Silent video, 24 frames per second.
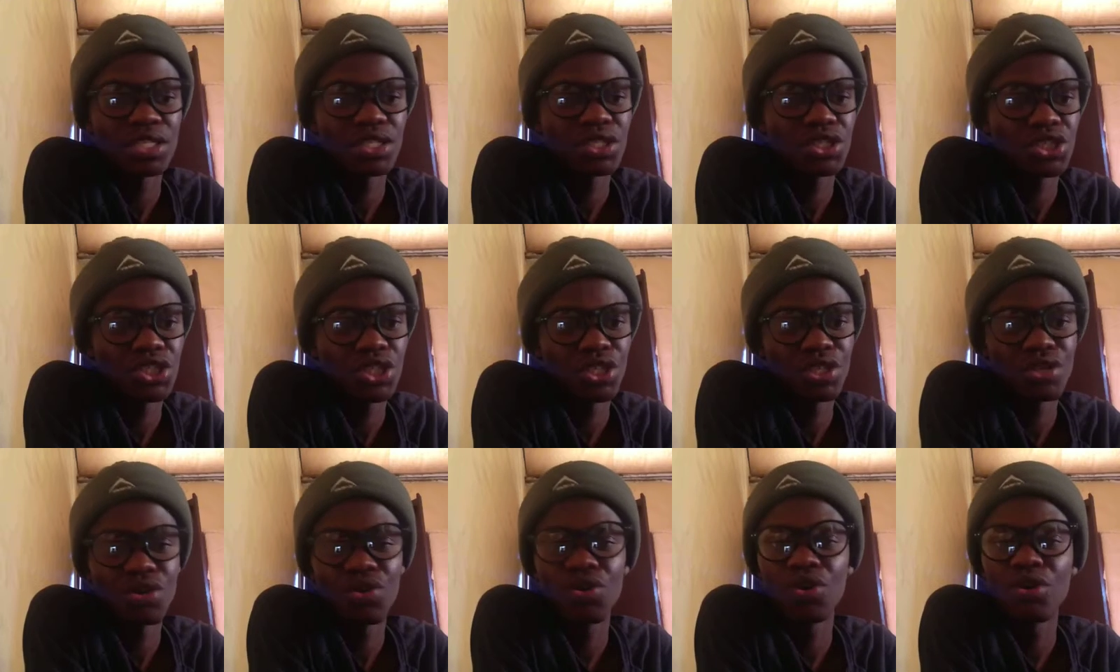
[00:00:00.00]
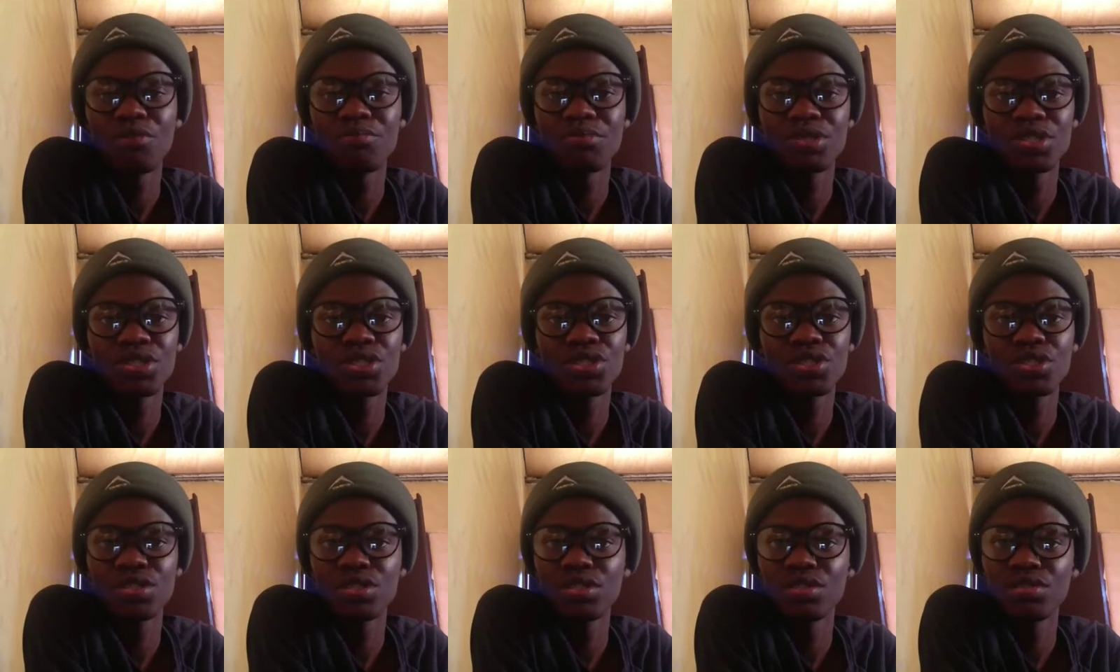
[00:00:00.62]
Share your
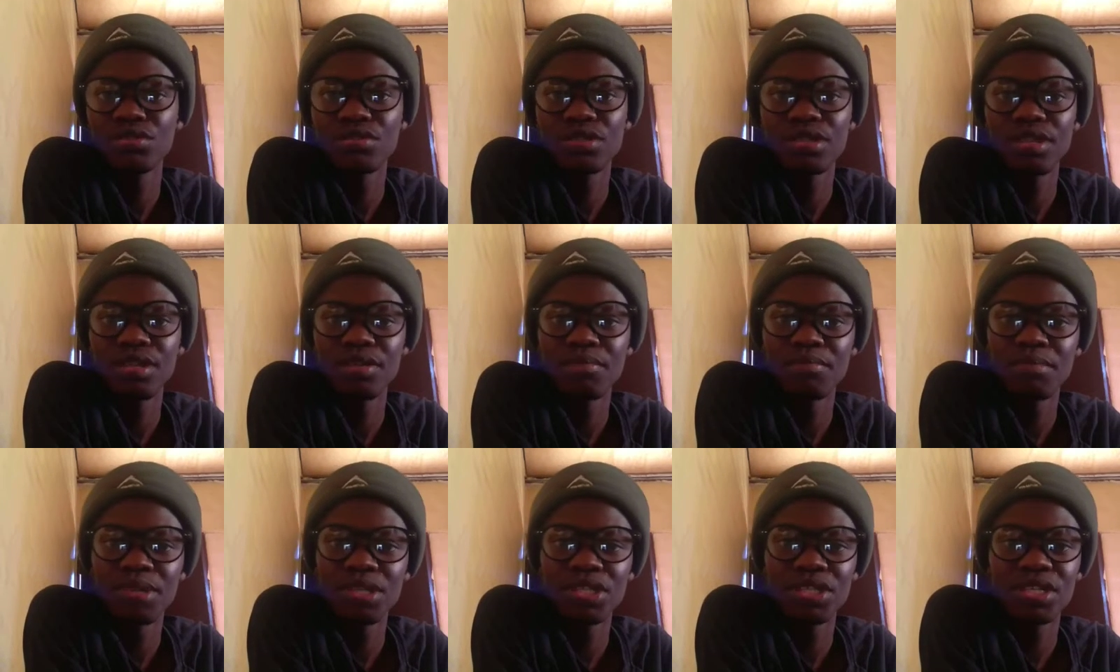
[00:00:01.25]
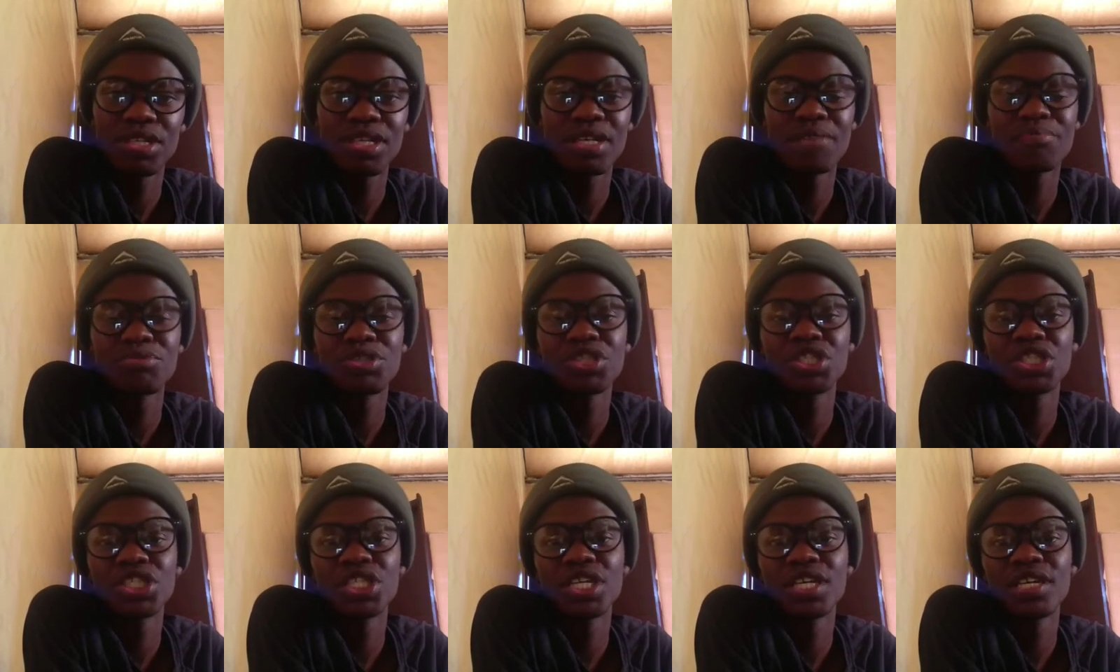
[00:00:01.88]
comments. They're muchly
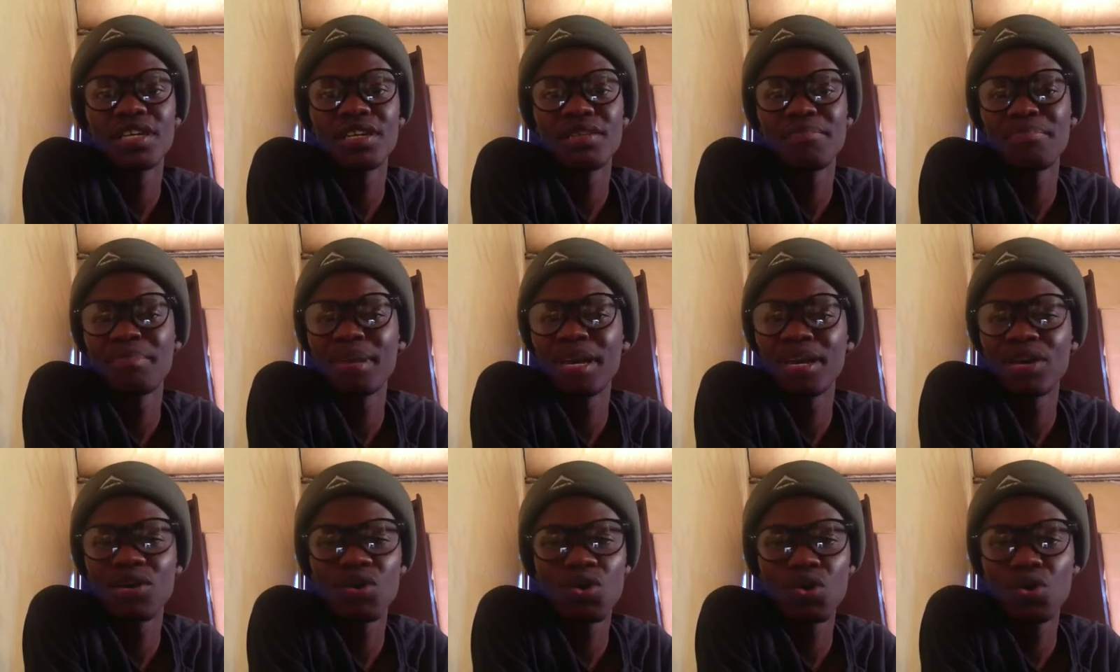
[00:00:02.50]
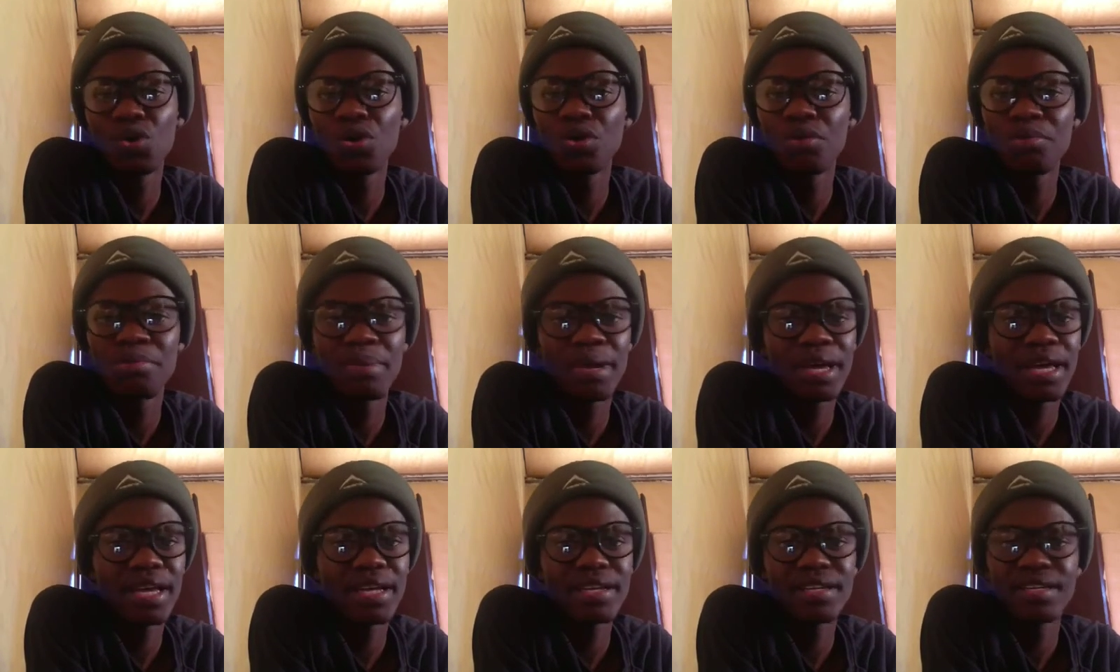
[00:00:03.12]
appreciated, good or
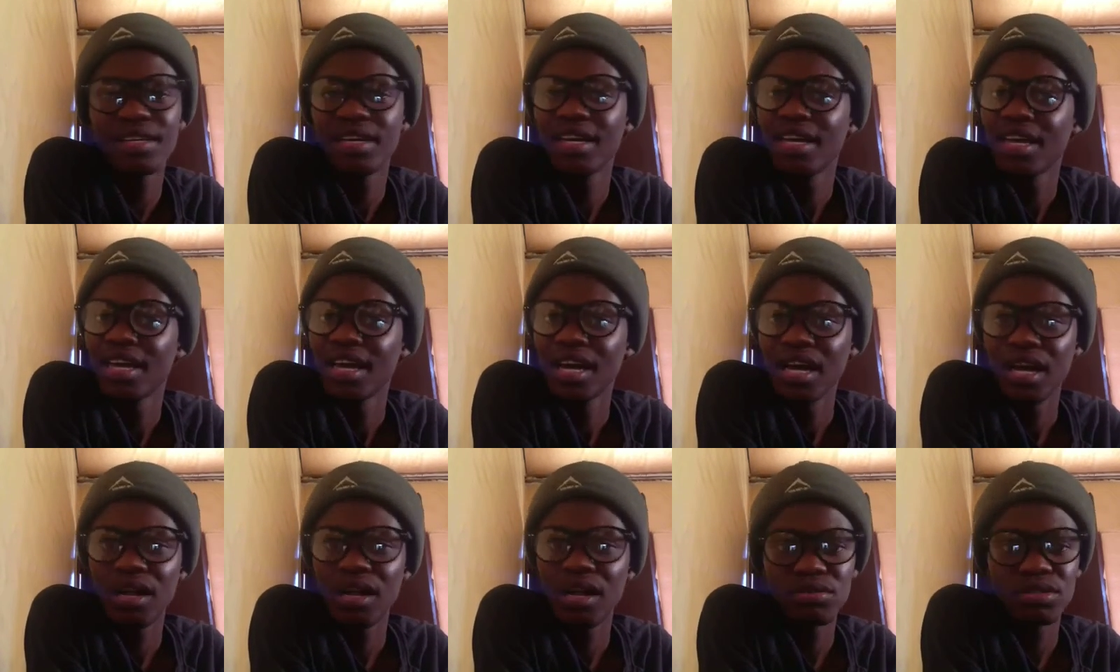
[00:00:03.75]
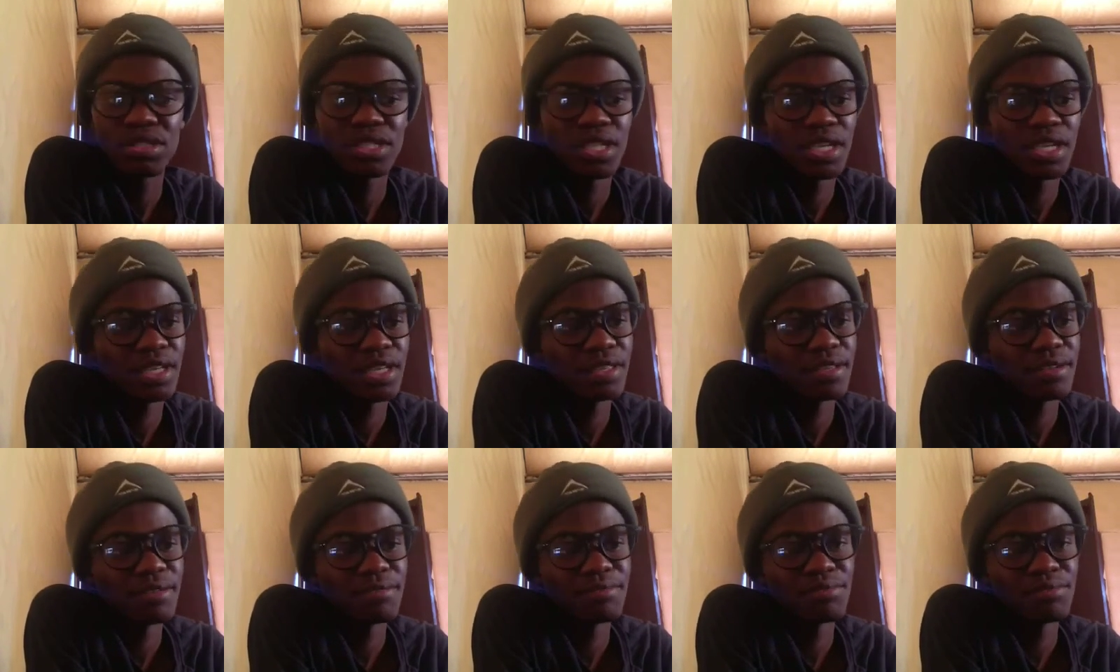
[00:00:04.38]
bad. I'll take
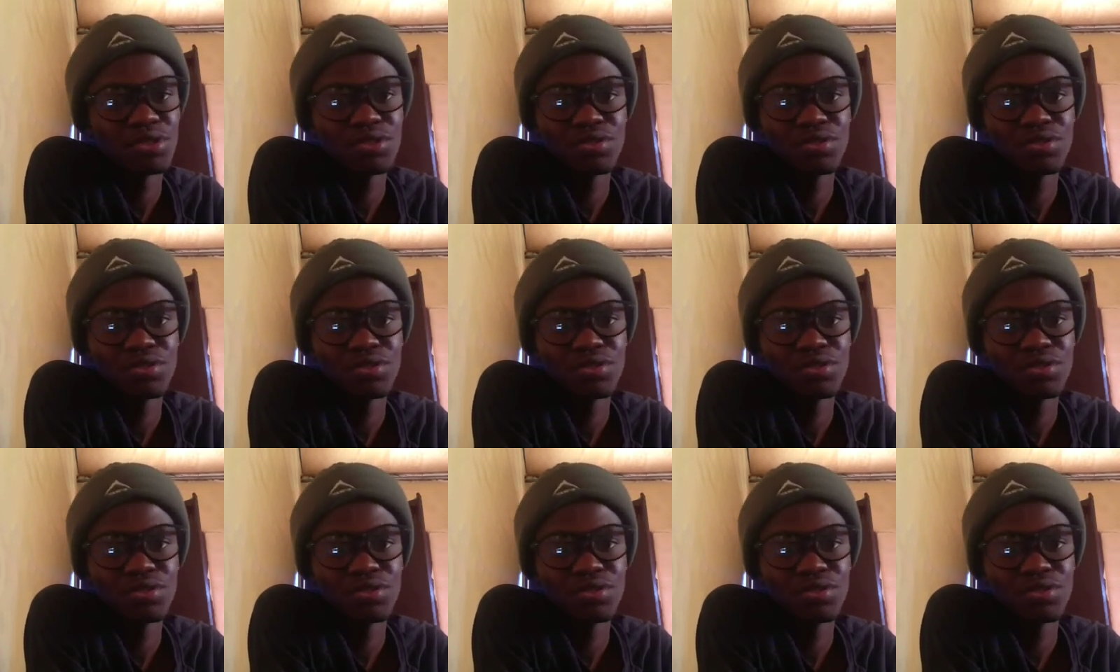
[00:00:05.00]
them.